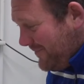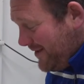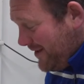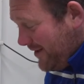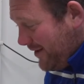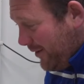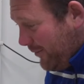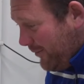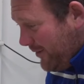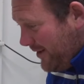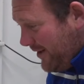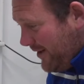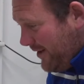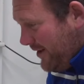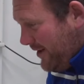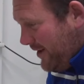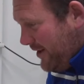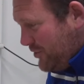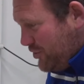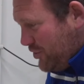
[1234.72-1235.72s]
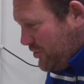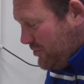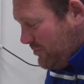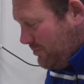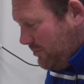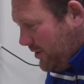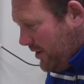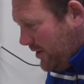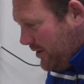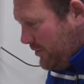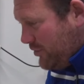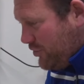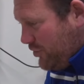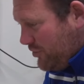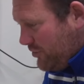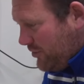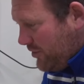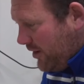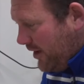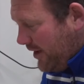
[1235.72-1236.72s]
you know, and it
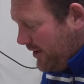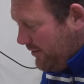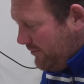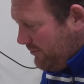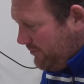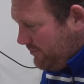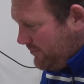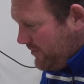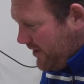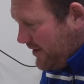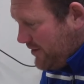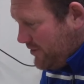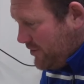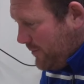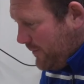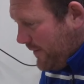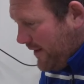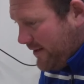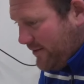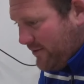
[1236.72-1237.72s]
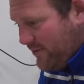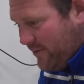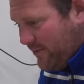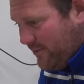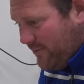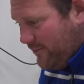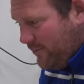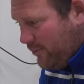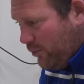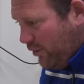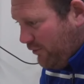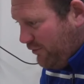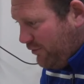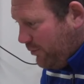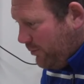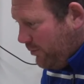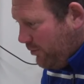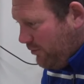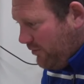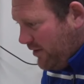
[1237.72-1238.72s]
just kind of takes you back to what
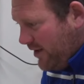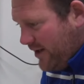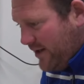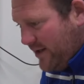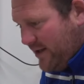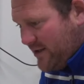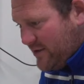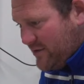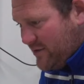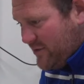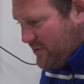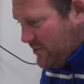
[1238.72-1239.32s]
football really is.